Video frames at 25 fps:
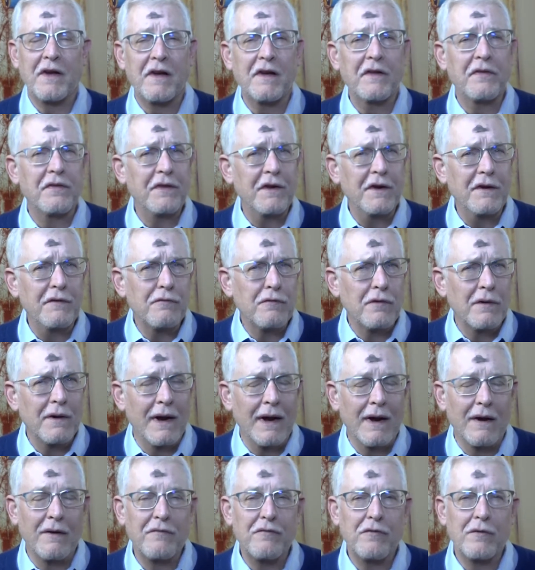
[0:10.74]
Cathedral
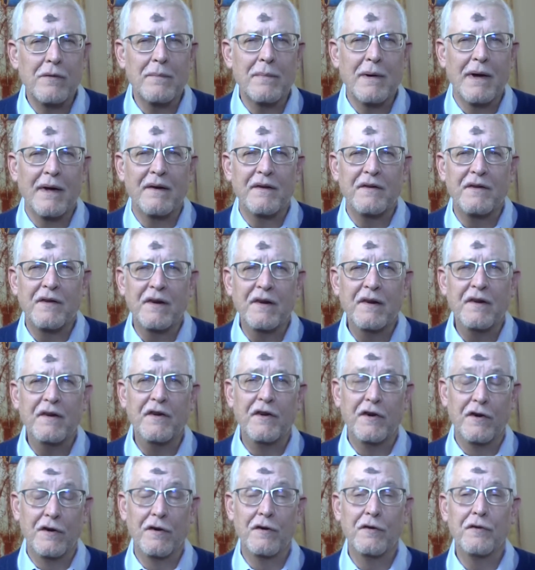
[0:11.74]
now for about 10
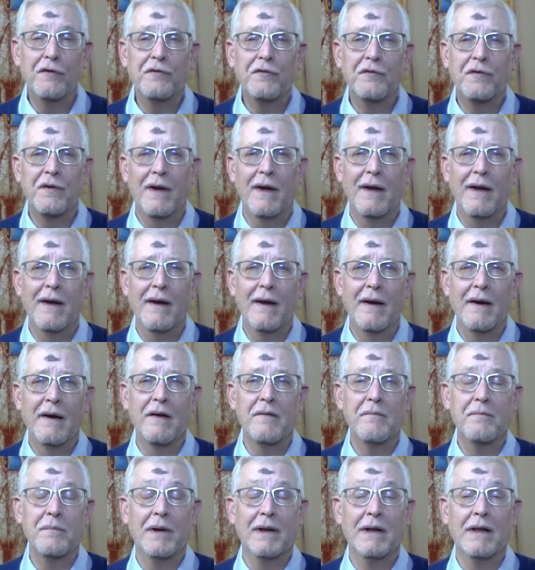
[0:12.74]
years, and
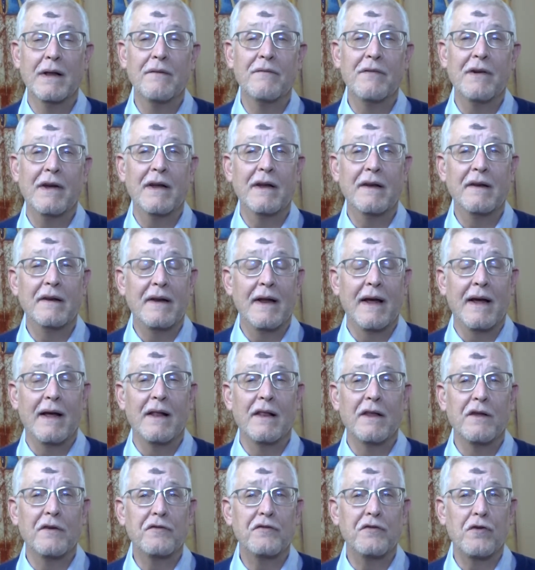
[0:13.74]
I've been living in
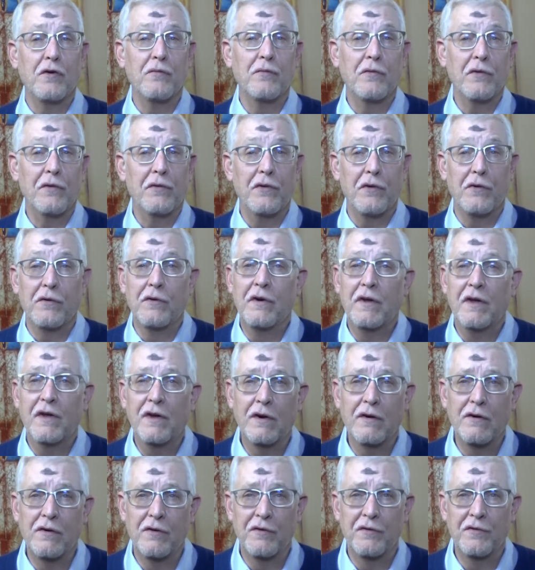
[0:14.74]
Dallas over 30
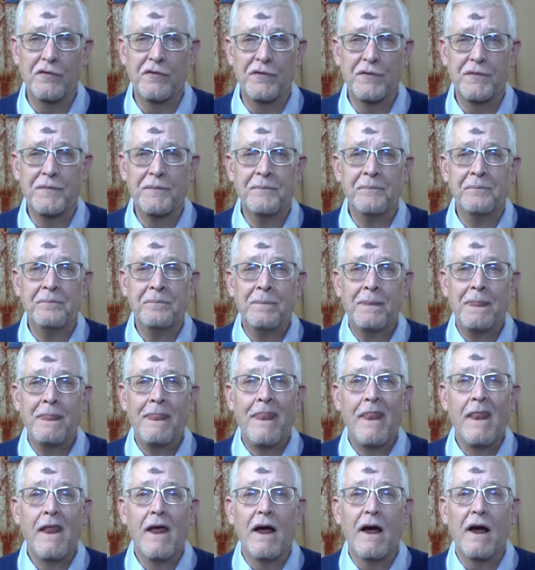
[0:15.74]
years.
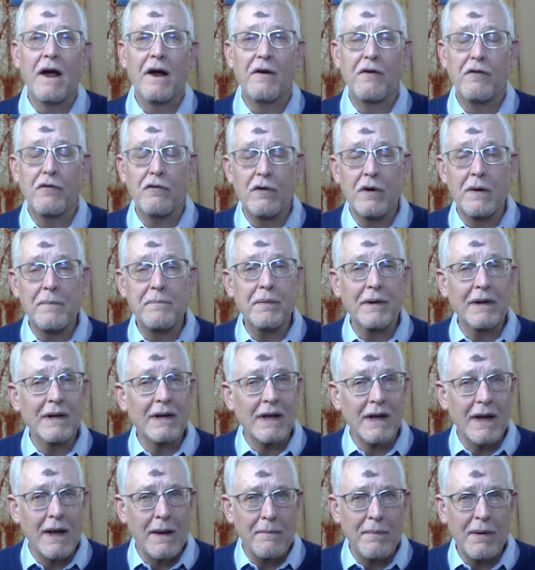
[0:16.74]
I grew up in
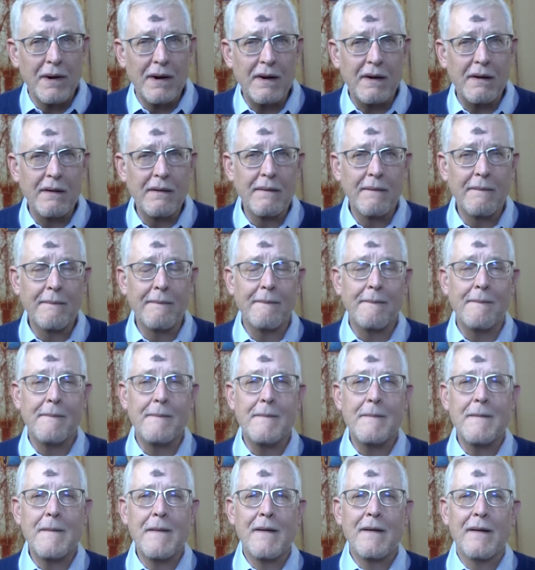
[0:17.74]
Lubbock,
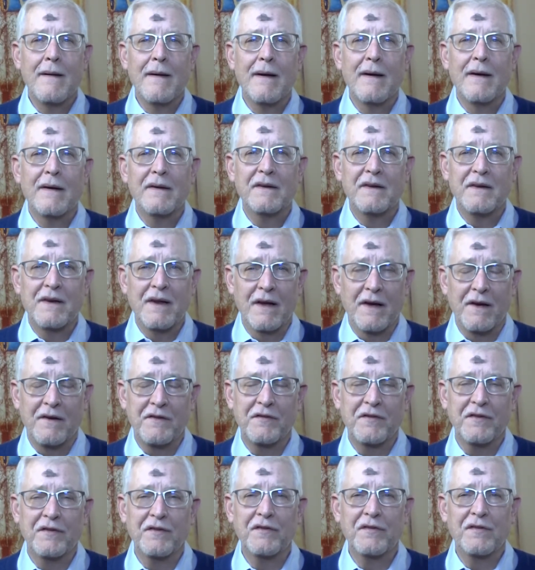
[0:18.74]

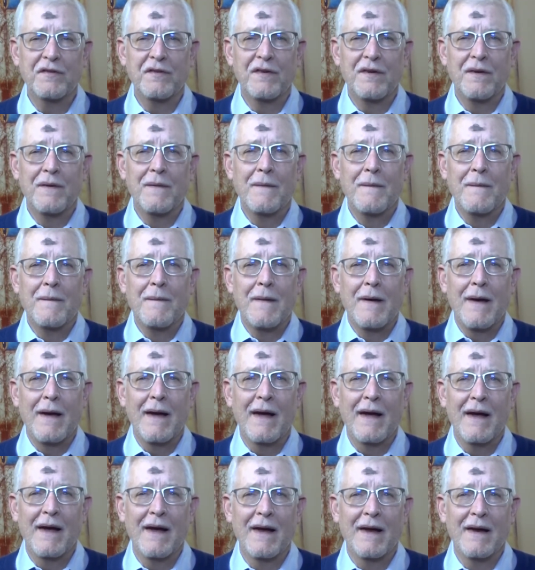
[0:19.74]
Texas,
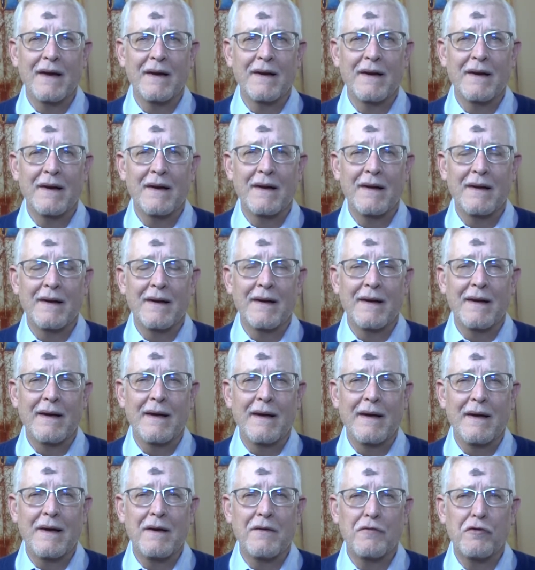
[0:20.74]
and
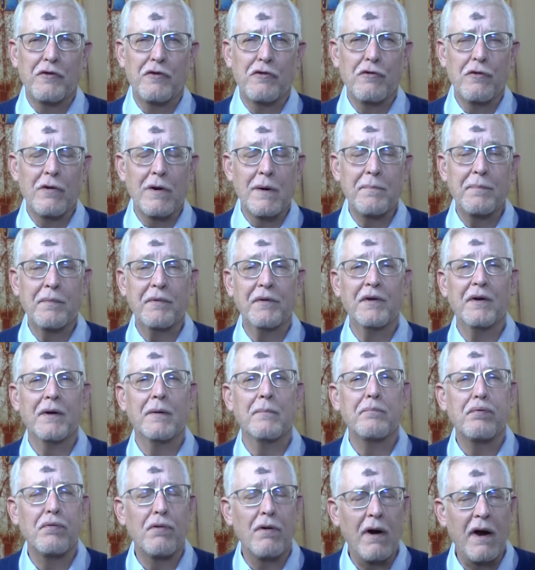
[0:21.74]
grew up in a
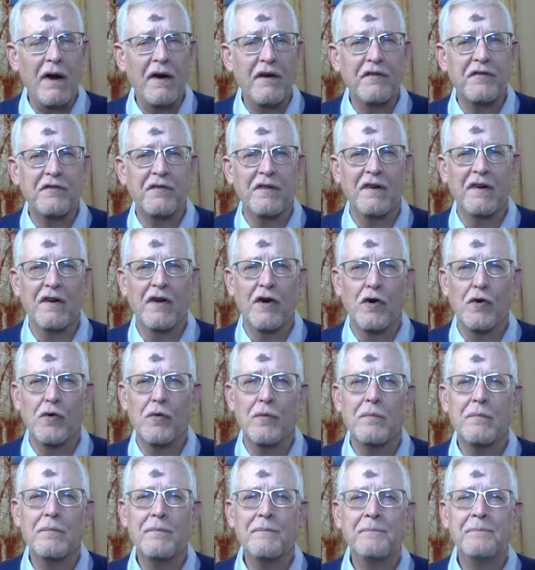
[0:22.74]
Protestant
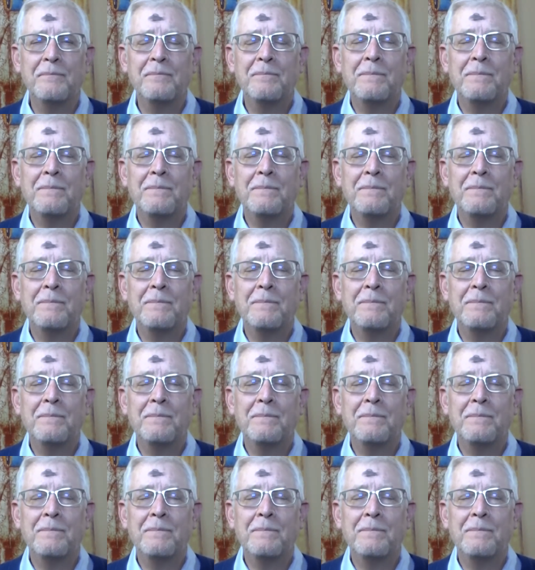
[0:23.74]
home.